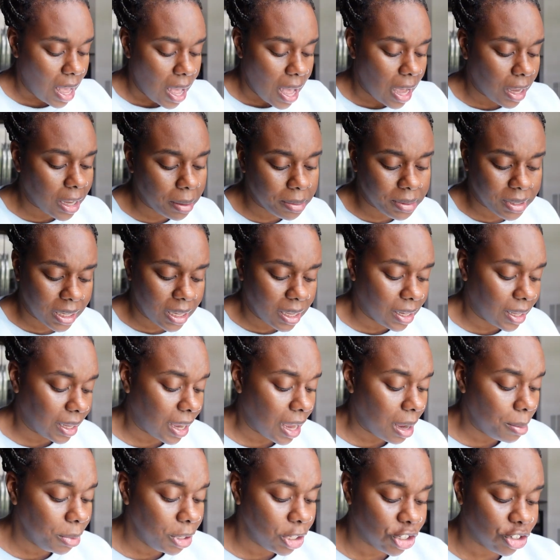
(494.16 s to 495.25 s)
I kept saying like,
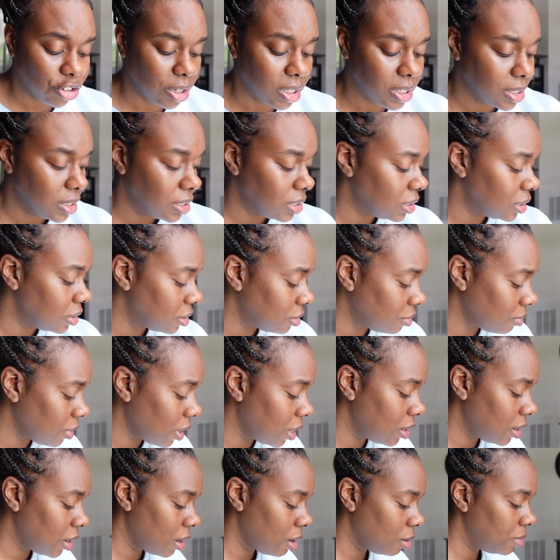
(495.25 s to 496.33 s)
I'm in a trusting season right
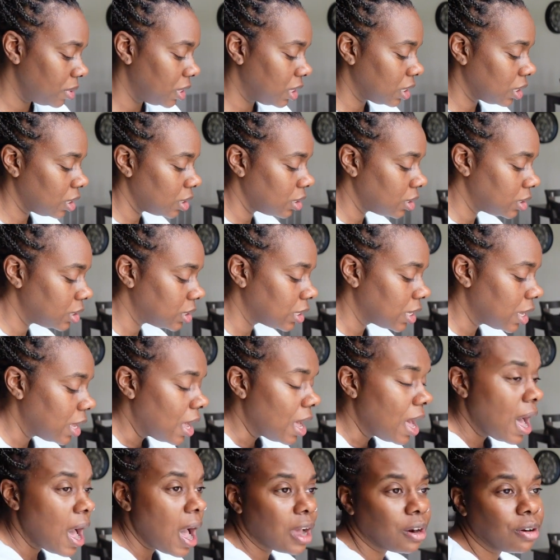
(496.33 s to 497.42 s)
now because
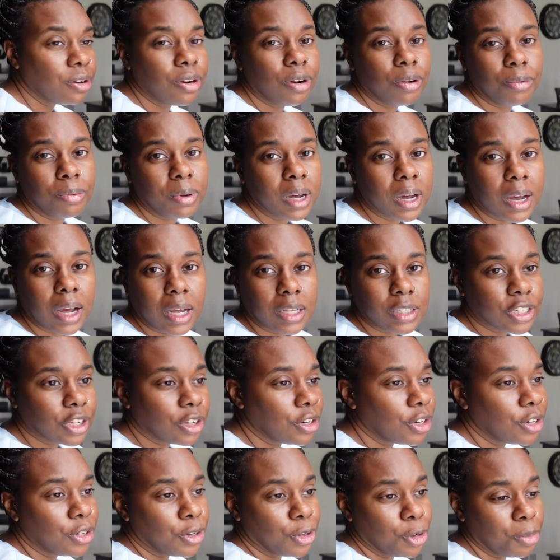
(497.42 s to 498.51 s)
I don't know what God's going
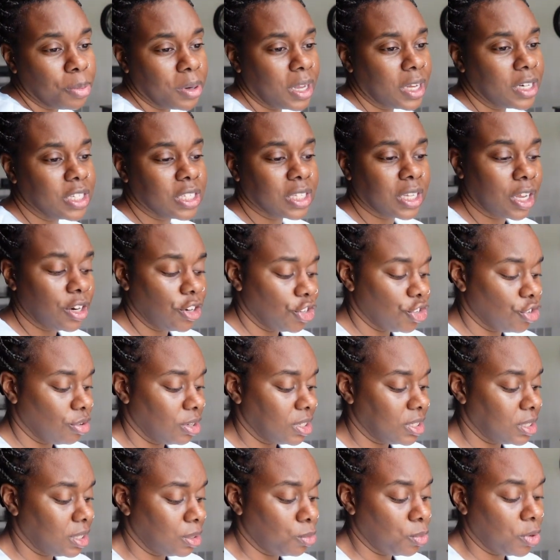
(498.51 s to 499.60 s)
to do, but I just got to
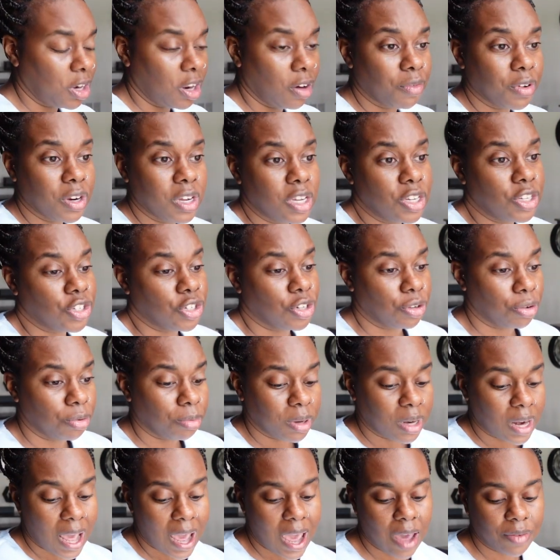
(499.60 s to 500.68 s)
trust that whatever he's
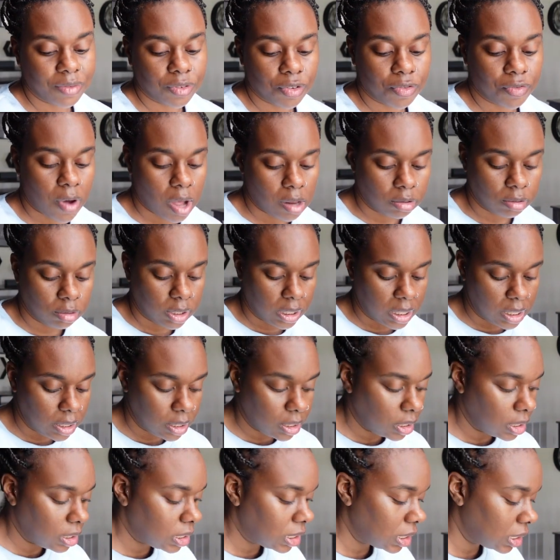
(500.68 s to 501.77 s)
doing, I have to follow lead
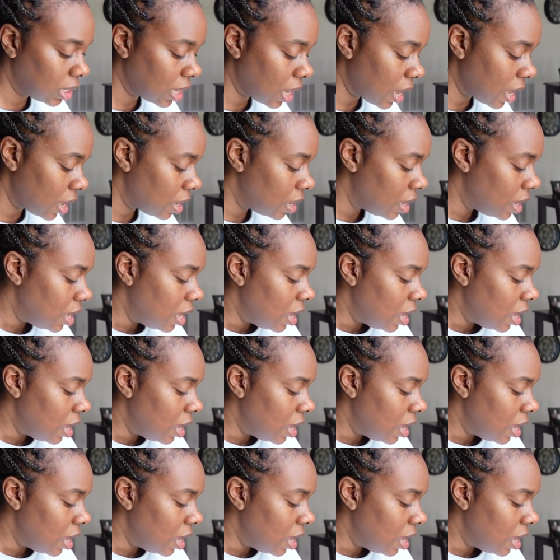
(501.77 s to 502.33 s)
into that.